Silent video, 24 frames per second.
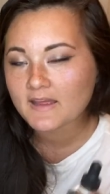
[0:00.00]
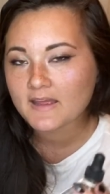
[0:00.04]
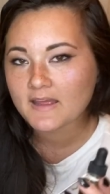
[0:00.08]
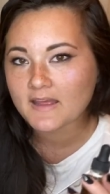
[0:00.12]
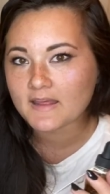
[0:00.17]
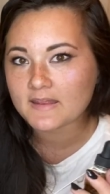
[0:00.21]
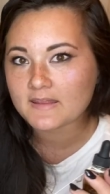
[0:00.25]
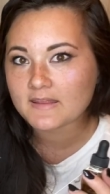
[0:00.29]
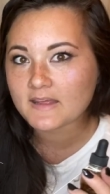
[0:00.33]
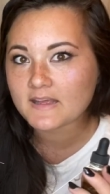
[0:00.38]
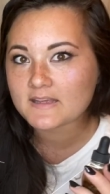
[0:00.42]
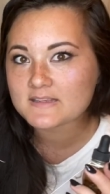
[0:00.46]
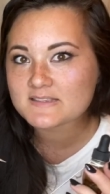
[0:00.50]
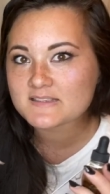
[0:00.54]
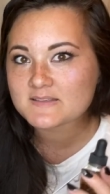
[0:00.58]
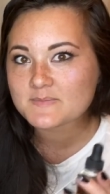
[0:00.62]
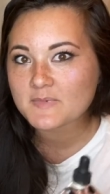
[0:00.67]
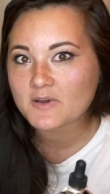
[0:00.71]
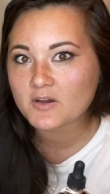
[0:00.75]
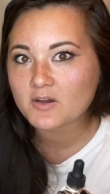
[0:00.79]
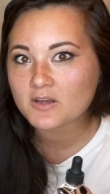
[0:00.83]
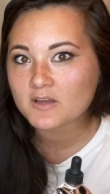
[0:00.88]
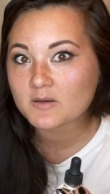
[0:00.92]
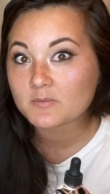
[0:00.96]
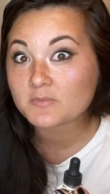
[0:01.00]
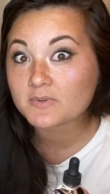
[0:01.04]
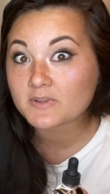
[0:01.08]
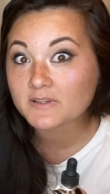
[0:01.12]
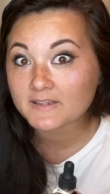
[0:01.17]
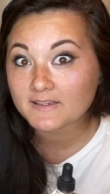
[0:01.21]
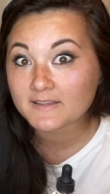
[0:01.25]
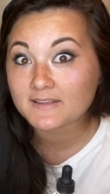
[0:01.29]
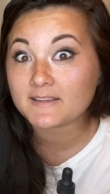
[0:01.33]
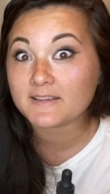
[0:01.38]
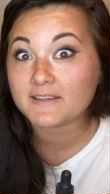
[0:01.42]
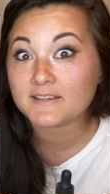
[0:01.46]
and they smell
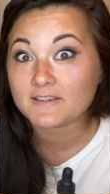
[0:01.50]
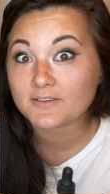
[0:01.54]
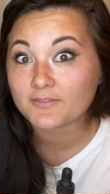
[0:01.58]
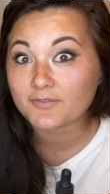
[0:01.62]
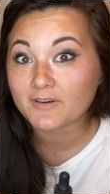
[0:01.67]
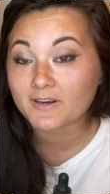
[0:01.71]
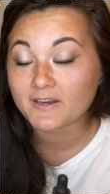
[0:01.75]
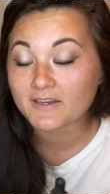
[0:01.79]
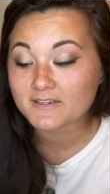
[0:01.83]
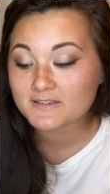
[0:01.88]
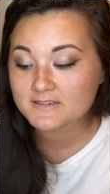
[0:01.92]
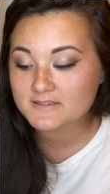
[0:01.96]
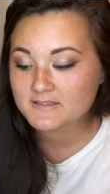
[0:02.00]
completely different.